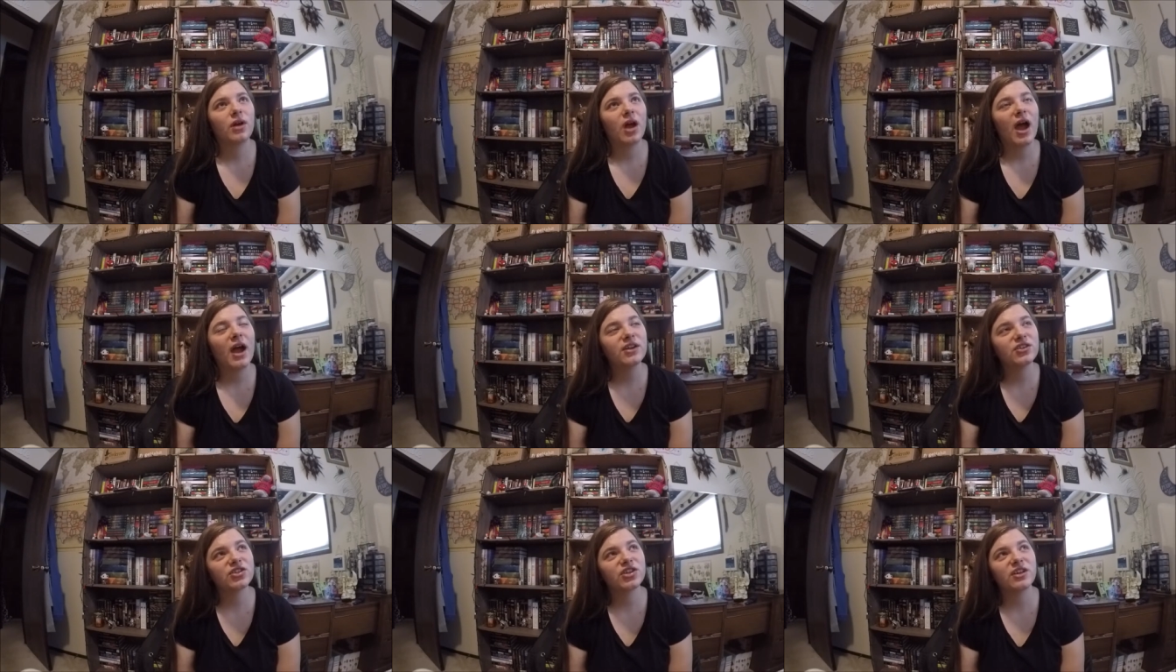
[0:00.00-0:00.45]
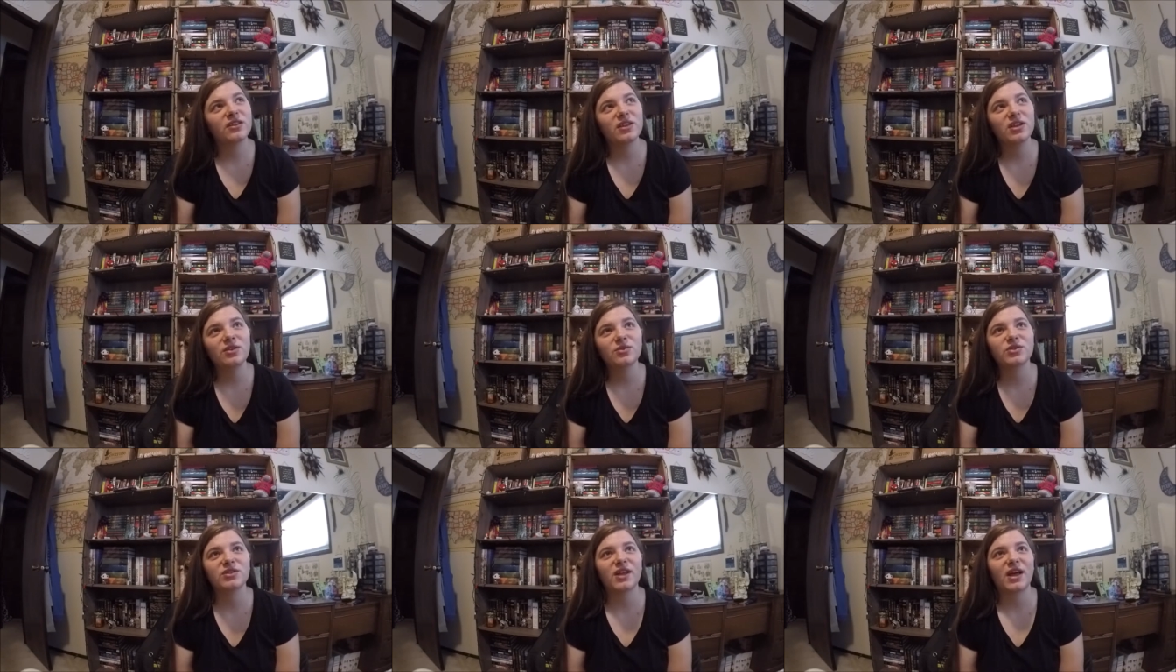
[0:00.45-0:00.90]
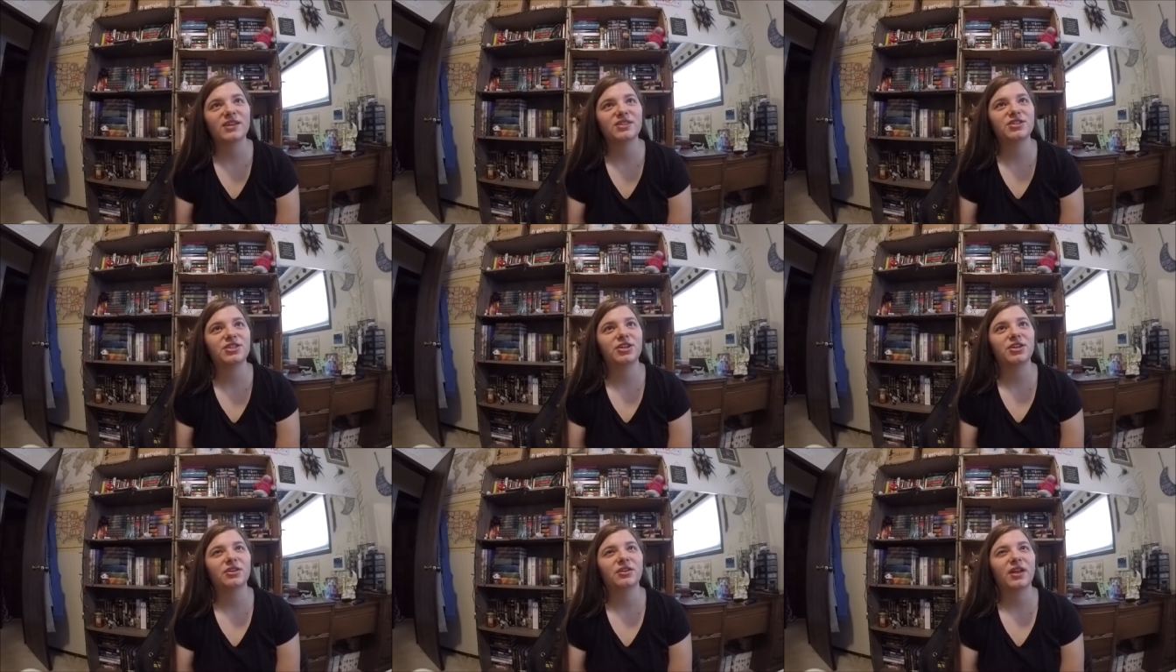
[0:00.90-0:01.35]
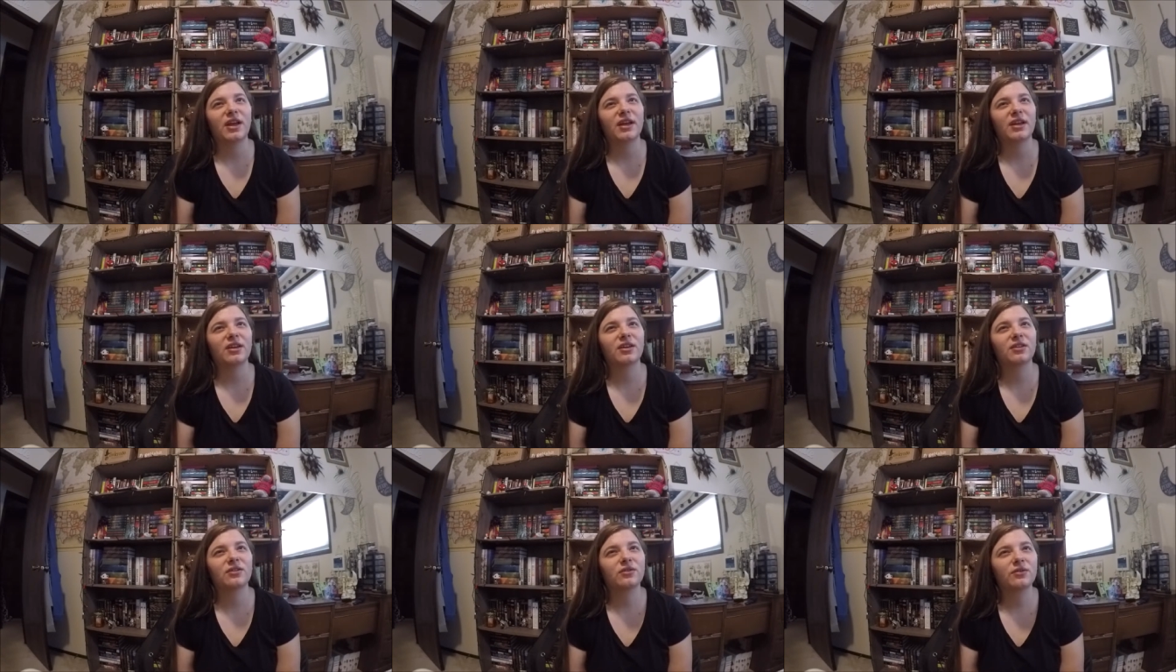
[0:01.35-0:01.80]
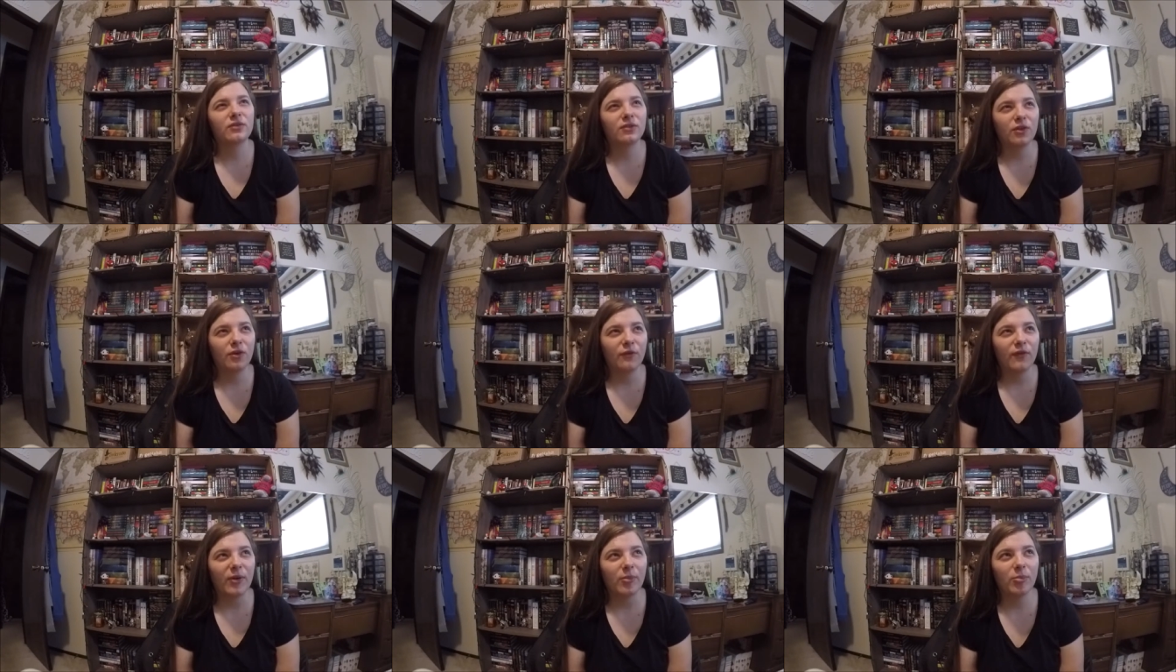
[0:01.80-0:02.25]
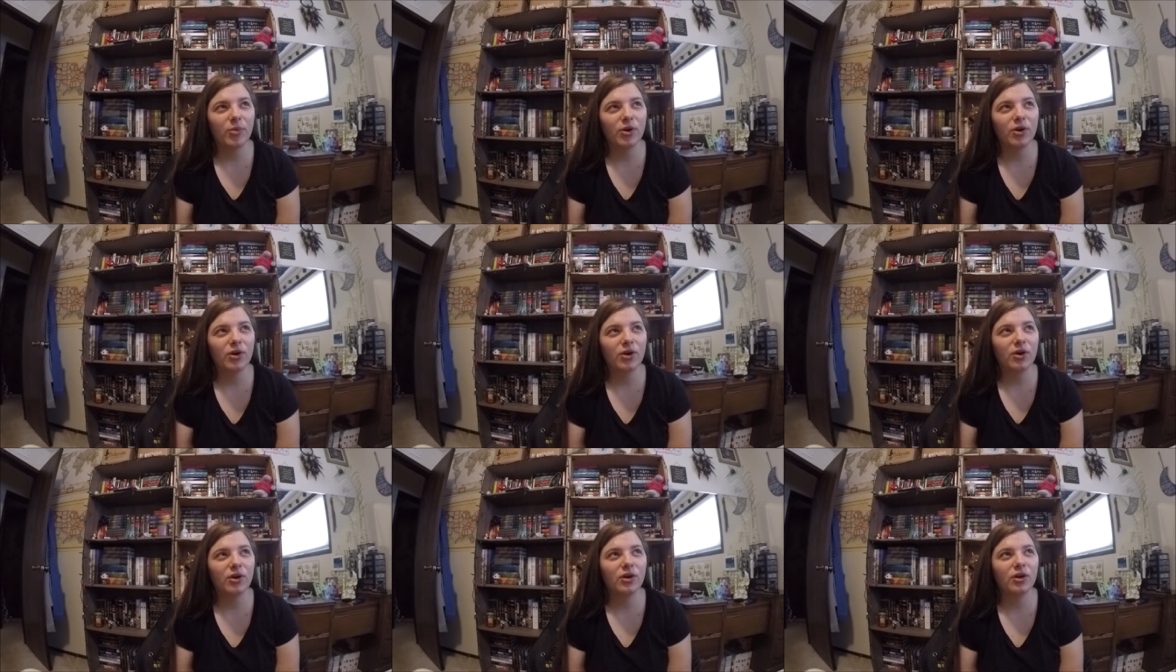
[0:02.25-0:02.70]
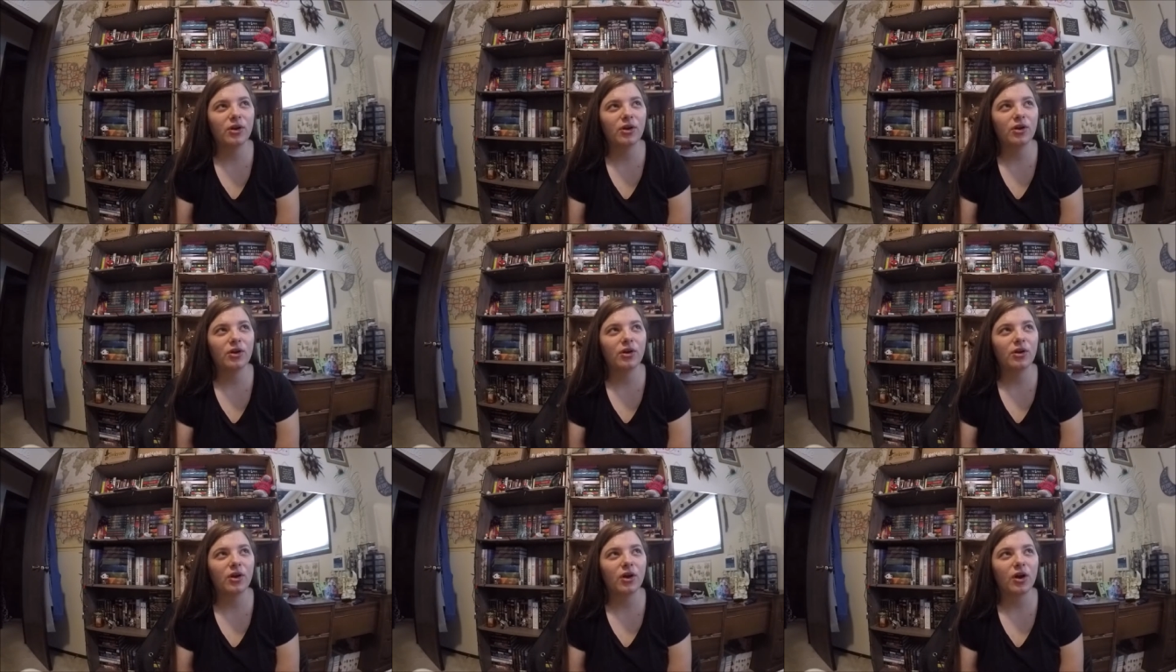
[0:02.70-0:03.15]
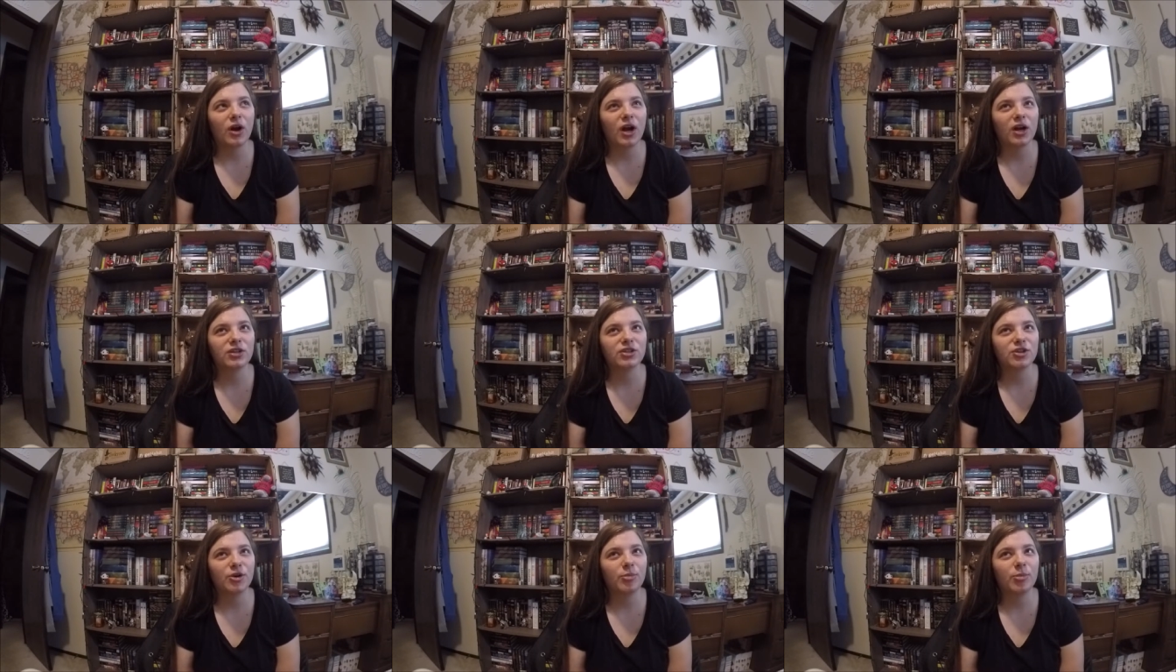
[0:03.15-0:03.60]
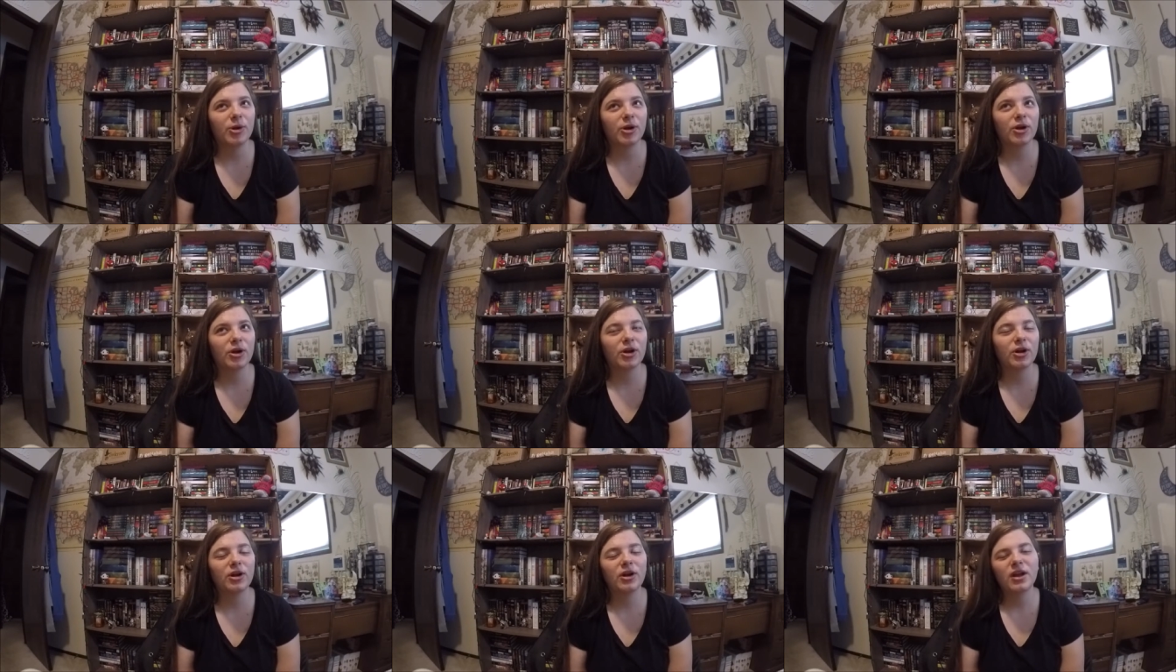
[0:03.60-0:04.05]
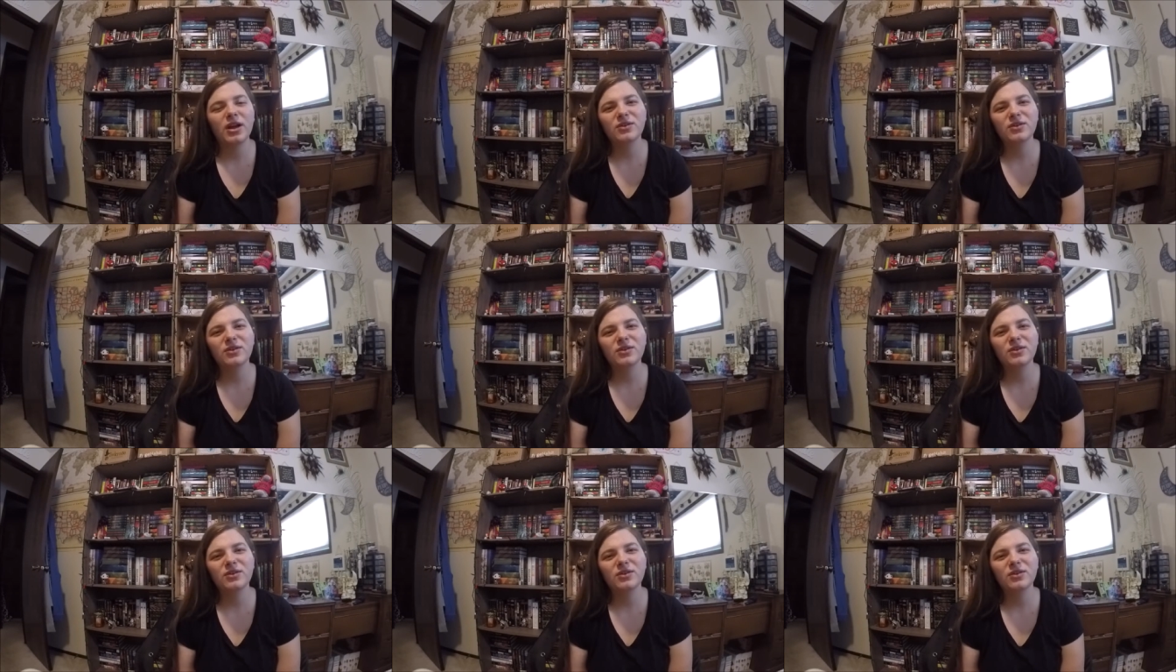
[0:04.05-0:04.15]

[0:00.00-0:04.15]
Actually, I think it was last year, like November or October.